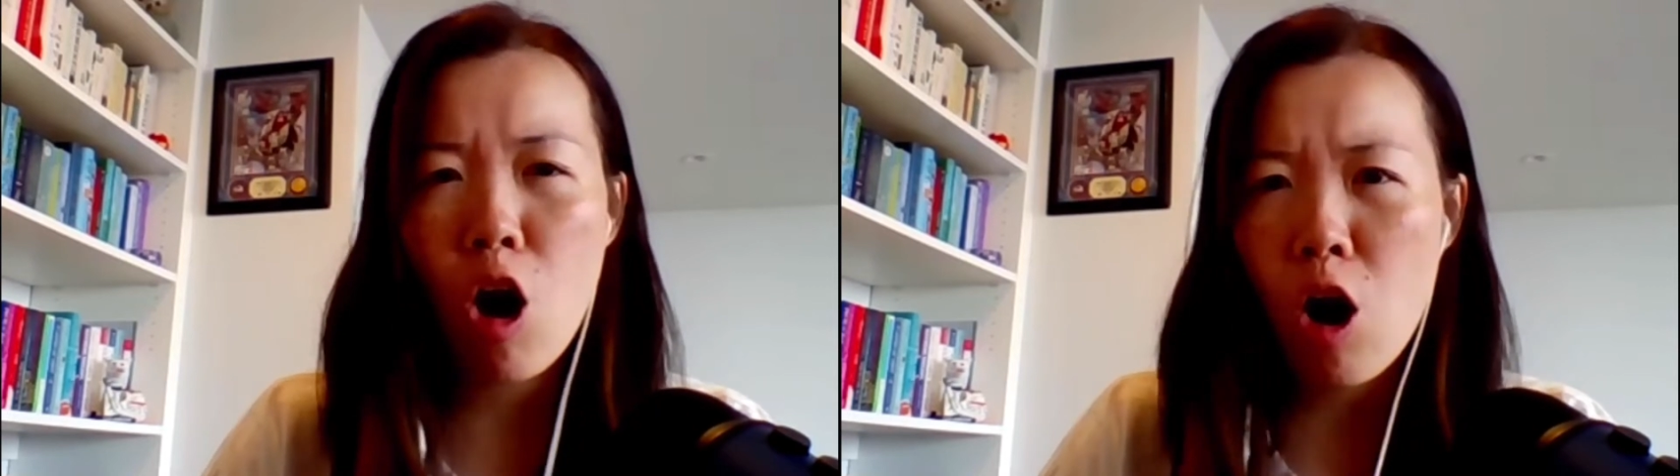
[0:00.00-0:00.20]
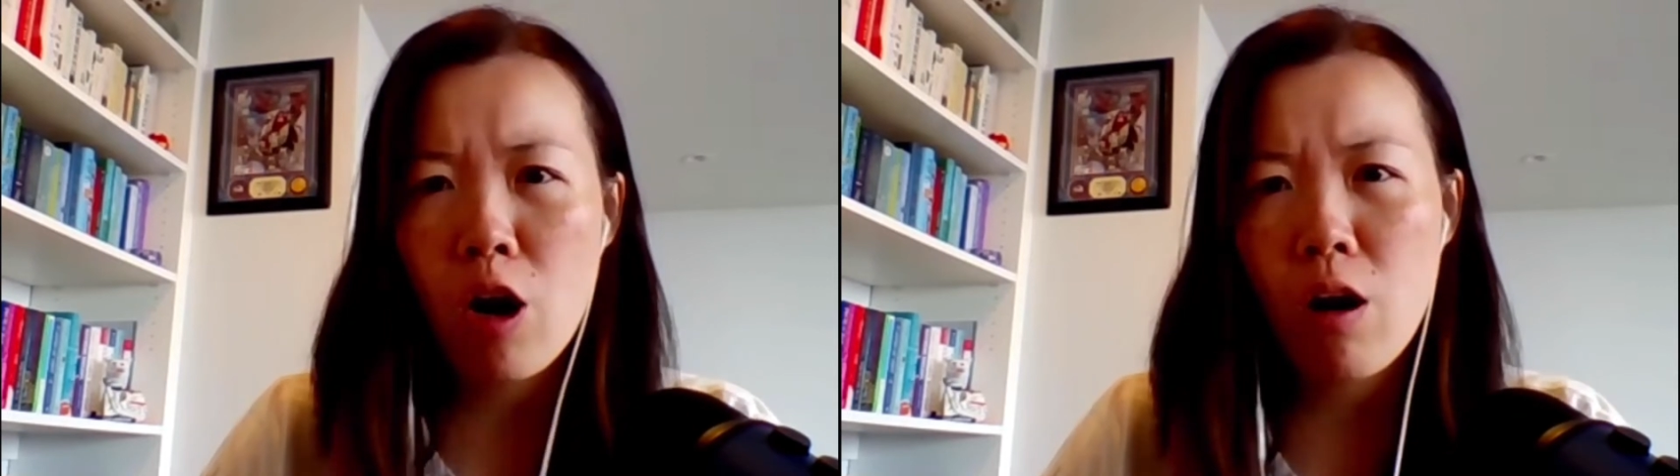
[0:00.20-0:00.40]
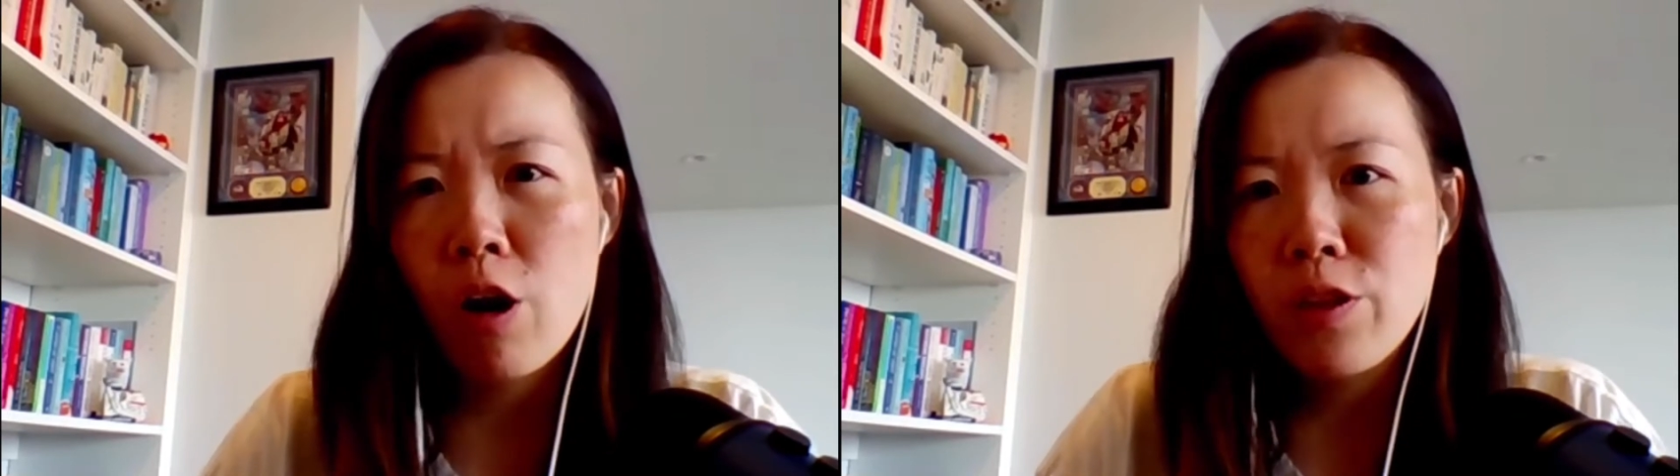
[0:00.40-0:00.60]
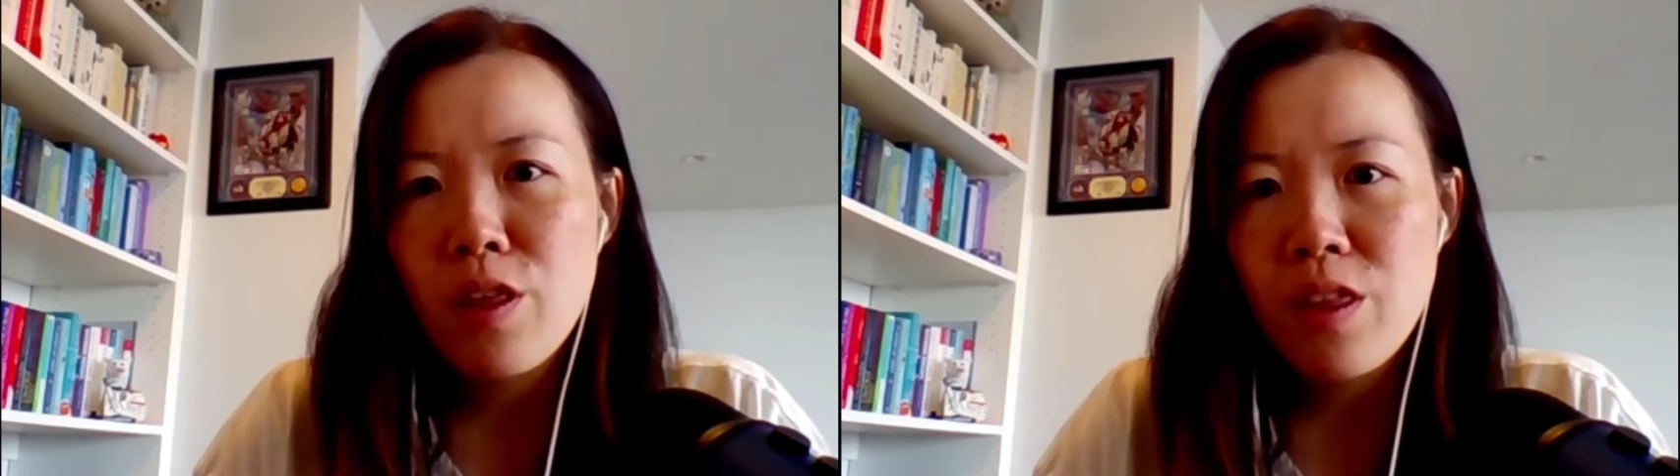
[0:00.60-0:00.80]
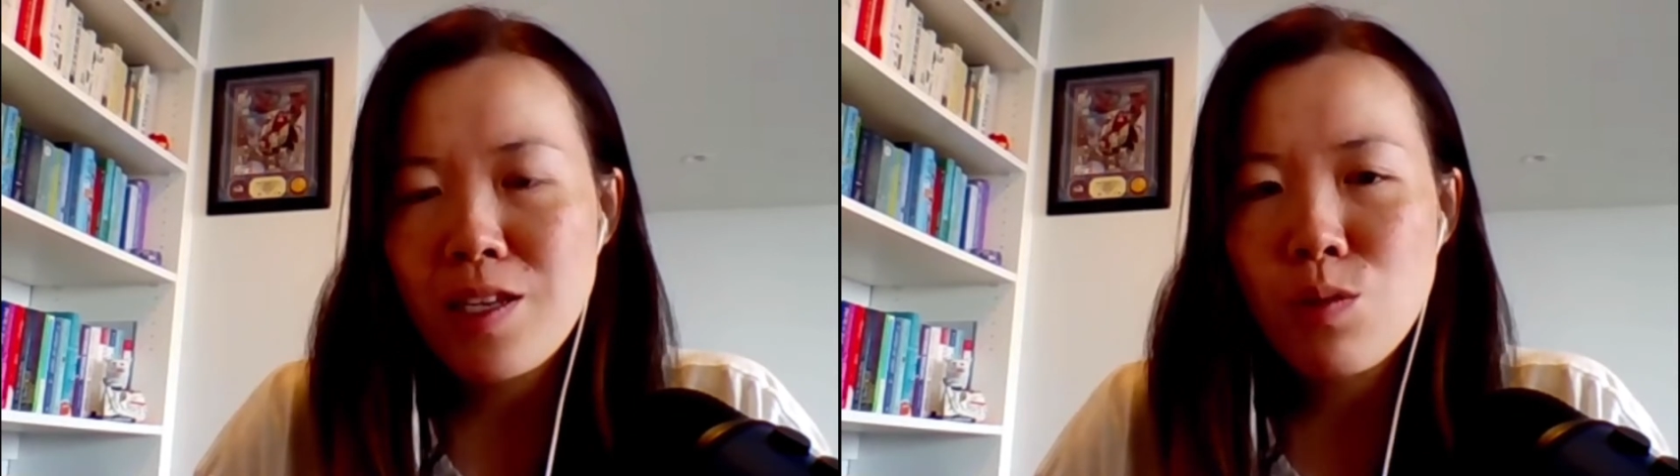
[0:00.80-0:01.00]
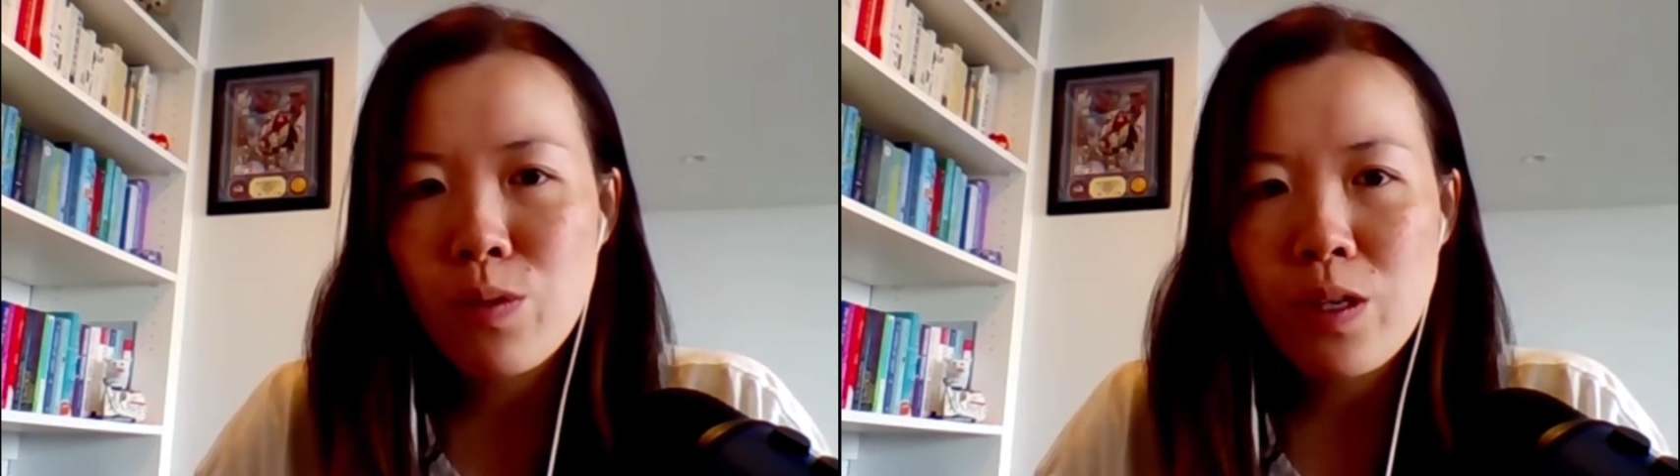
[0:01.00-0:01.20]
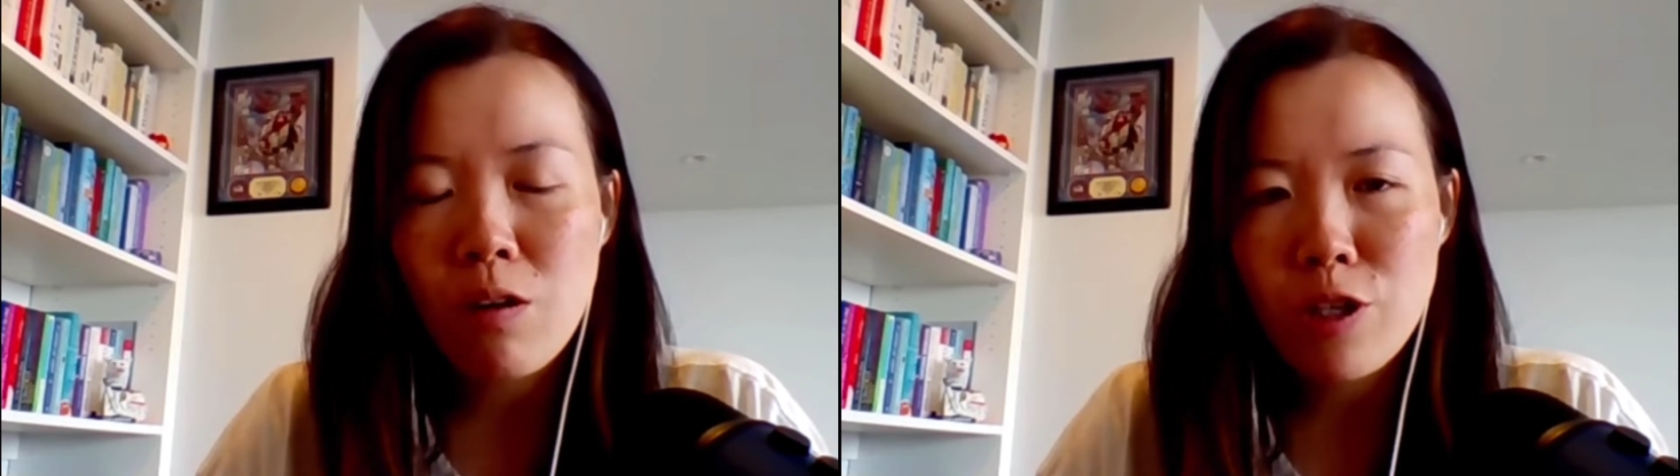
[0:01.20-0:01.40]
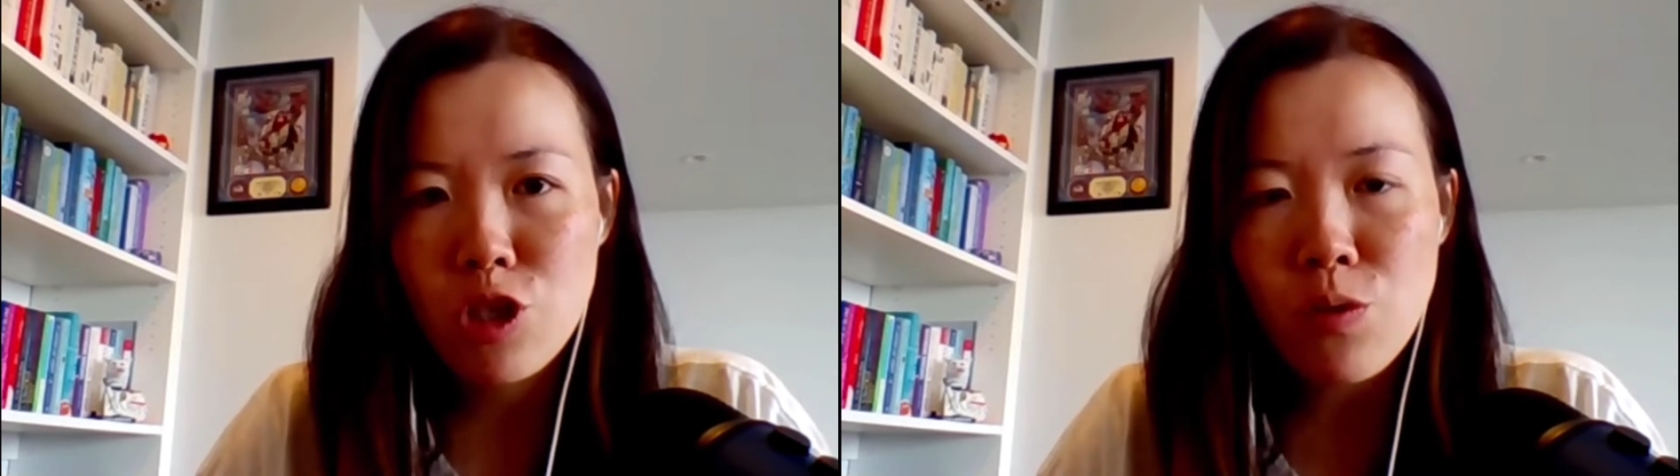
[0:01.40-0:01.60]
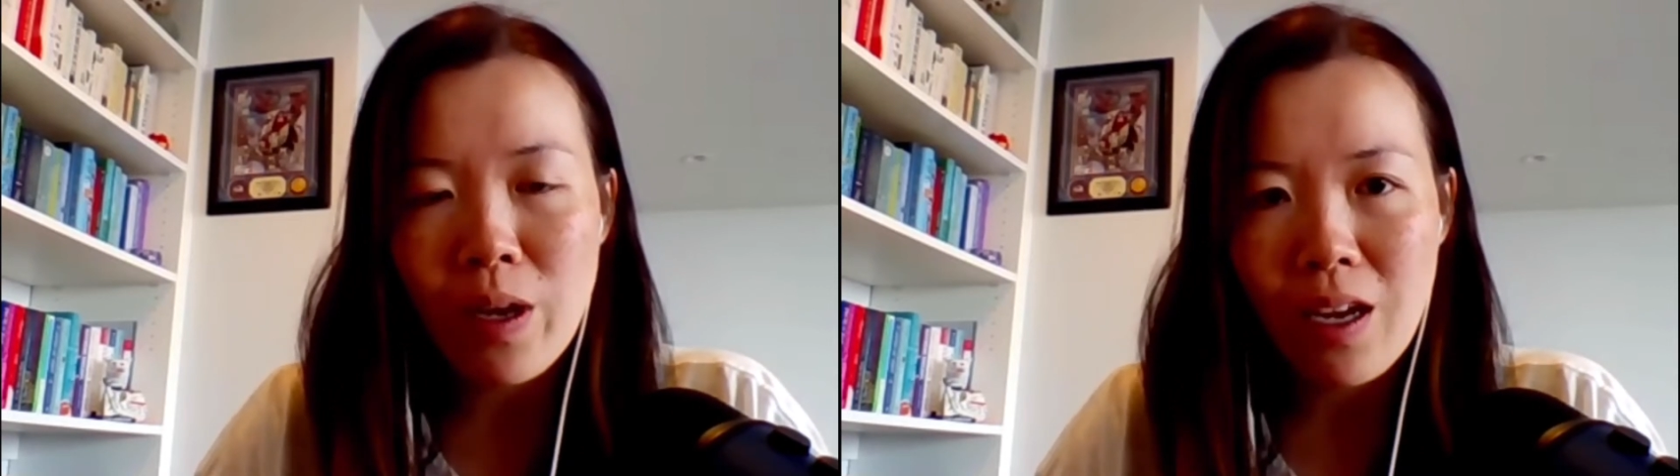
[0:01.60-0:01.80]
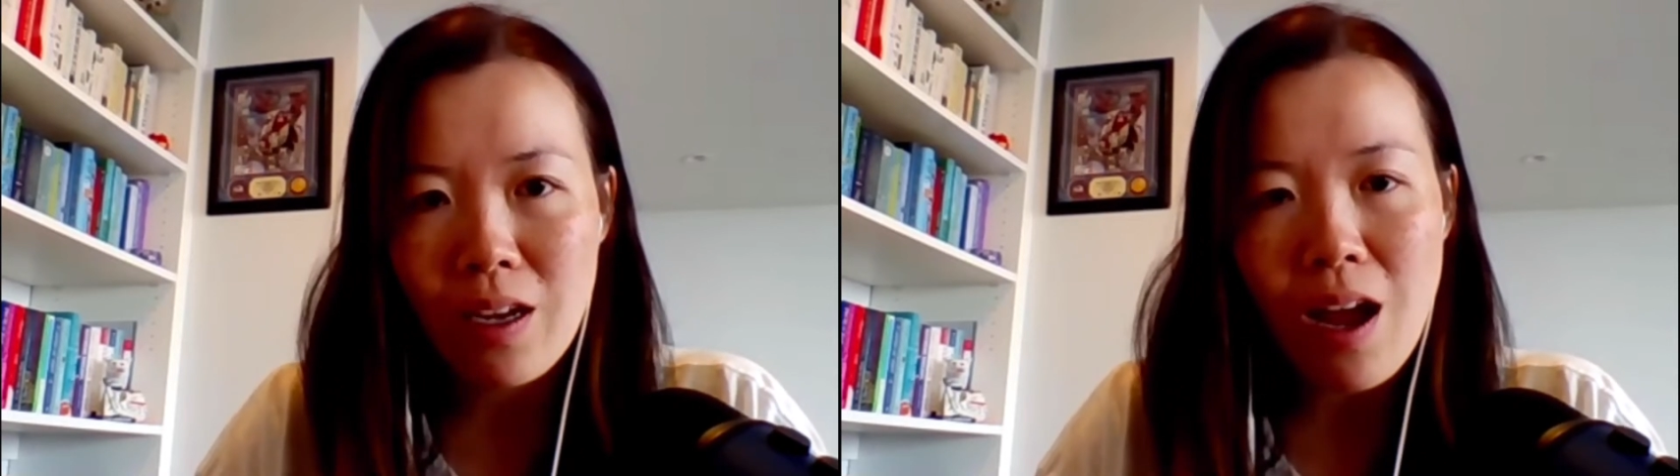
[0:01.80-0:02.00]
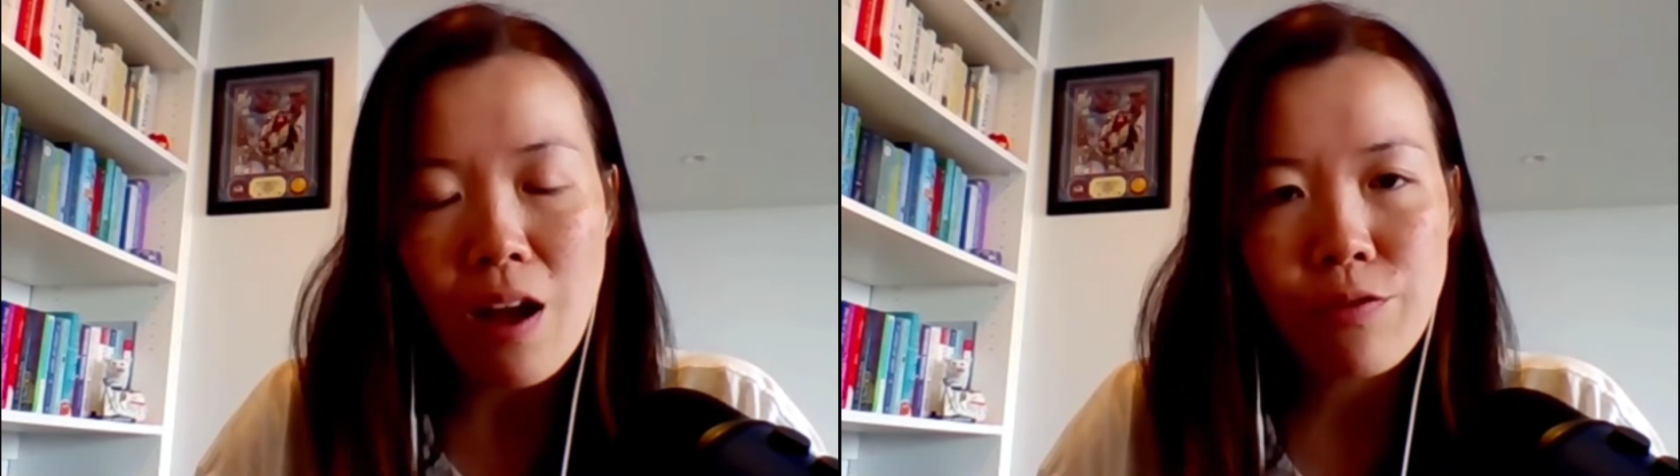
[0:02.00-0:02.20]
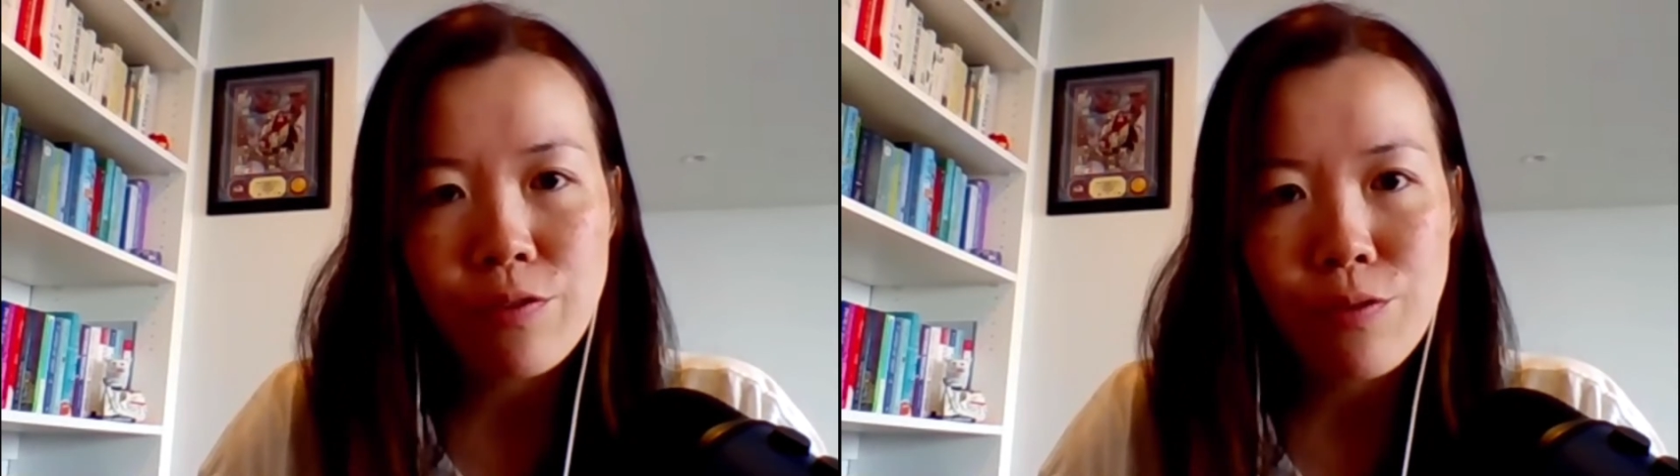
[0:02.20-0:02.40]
are the things we are doing enough,